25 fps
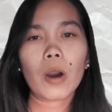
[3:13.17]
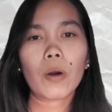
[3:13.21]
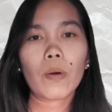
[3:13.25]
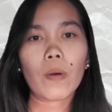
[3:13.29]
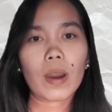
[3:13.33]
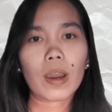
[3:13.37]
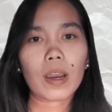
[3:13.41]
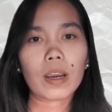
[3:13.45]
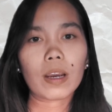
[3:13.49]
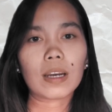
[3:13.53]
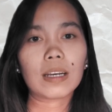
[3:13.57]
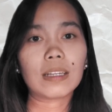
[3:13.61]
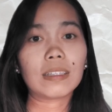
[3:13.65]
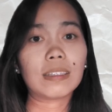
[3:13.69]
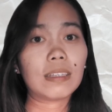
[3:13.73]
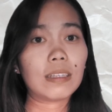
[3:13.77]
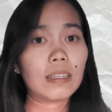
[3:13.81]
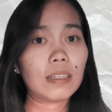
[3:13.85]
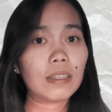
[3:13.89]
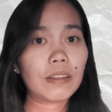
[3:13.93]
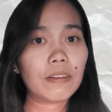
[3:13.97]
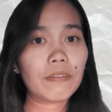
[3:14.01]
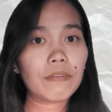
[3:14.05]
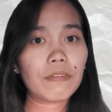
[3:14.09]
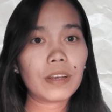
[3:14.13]
where an
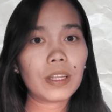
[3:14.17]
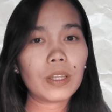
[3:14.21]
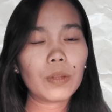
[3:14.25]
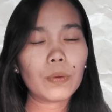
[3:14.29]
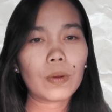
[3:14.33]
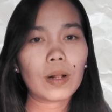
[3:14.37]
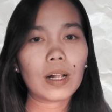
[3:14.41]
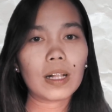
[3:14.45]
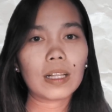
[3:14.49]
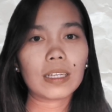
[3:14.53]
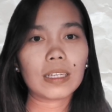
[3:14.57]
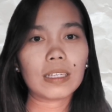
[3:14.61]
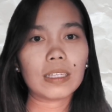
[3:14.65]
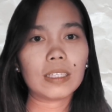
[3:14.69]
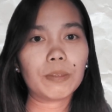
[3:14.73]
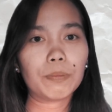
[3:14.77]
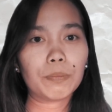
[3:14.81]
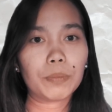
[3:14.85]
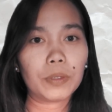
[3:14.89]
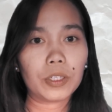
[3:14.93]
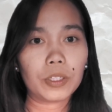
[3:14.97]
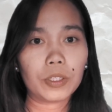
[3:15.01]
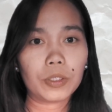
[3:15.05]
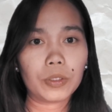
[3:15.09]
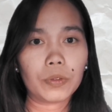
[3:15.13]
individual is
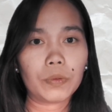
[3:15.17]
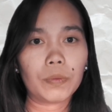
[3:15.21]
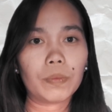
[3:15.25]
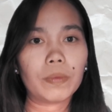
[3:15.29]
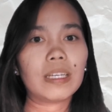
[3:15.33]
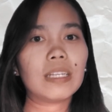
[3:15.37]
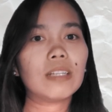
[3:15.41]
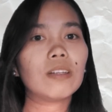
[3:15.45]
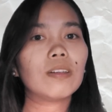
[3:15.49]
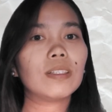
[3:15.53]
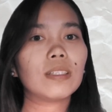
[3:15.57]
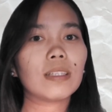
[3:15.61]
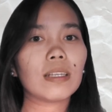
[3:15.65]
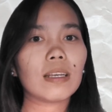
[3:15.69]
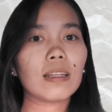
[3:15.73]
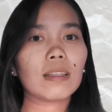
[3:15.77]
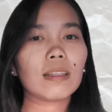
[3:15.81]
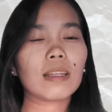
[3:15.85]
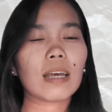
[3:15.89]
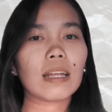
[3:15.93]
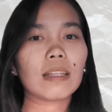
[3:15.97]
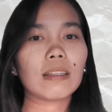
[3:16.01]
presumed innocent